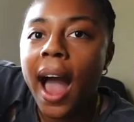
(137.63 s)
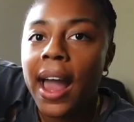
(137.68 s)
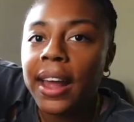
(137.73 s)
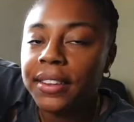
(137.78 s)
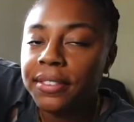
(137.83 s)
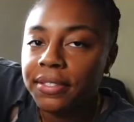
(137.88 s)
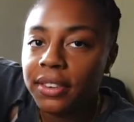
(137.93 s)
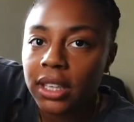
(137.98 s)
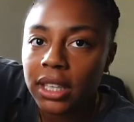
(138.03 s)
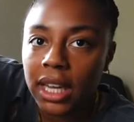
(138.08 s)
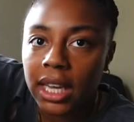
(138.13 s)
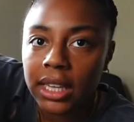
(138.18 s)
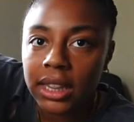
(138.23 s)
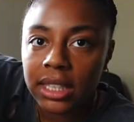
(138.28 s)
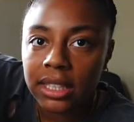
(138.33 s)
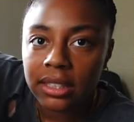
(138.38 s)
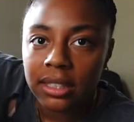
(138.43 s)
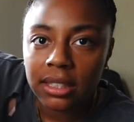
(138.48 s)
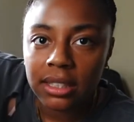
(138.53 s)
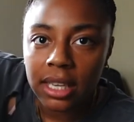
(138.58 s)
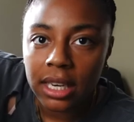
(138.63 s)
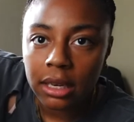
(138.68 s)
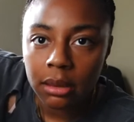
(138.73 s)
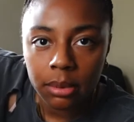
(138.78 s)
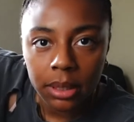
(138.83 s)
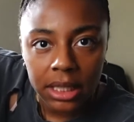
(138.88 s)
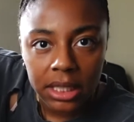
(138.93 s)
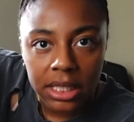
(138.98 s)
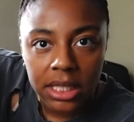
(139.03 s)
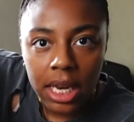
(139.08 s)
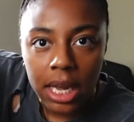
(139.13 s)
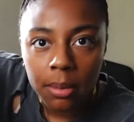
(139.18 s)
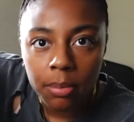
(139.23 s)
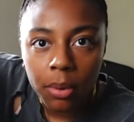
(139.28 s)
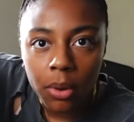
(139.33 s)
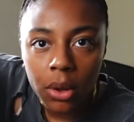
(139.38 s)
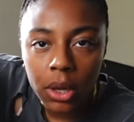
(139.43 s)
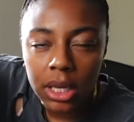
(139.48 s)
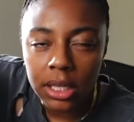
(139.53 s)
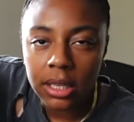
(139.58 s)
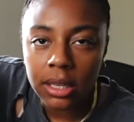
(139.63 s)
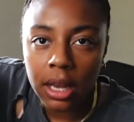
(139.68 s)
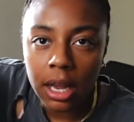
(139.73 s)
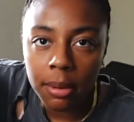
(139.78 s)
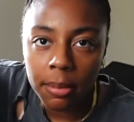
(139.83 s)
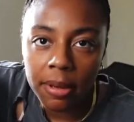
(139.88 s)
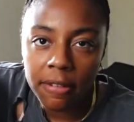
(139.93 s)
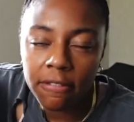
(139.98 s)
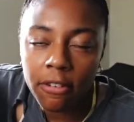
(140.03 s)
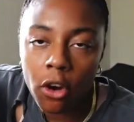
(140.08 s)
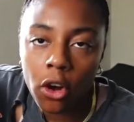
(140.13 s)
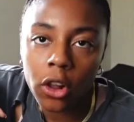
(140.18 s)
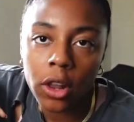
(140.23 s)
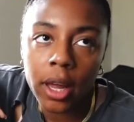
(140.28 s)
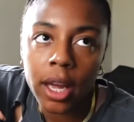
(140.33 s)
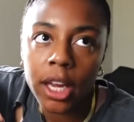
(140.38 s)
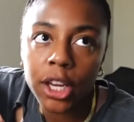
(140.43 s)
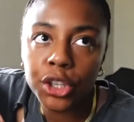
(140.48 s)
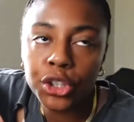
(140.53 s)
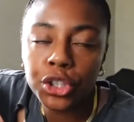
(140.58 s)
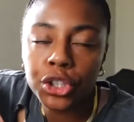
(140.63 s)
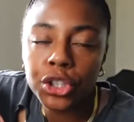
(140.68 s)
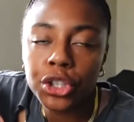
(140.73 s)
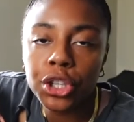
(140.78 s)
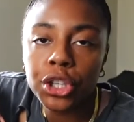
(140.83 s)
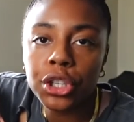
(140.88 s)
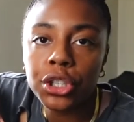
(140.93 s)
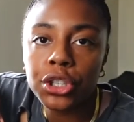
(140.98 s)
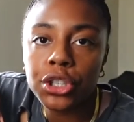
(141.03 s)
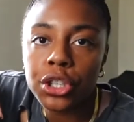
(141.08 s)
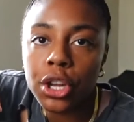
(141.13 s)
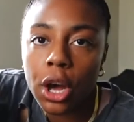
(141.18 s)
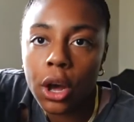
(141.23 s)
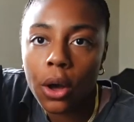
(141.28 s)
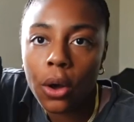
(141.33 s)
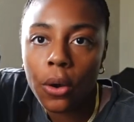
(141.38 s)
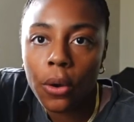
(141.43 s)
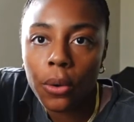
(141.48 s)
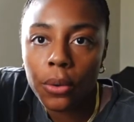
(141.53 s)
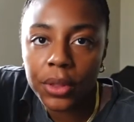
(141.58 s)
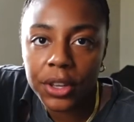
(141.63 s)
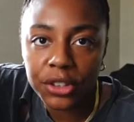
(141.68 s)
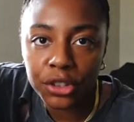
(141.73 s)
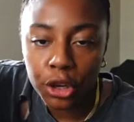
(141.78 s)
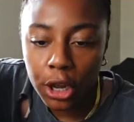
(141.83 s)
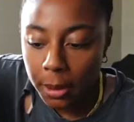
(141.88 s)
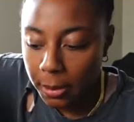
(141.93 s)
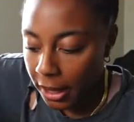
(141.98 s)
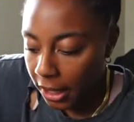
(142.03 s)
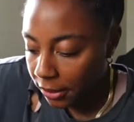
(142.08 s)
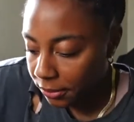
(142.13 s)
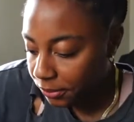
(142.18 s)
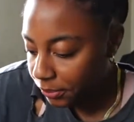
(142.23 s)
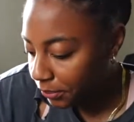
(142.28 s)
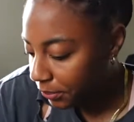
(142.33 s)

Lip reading: I feel like this is gonna be a staple because it's gonna be fallish. So these are coming.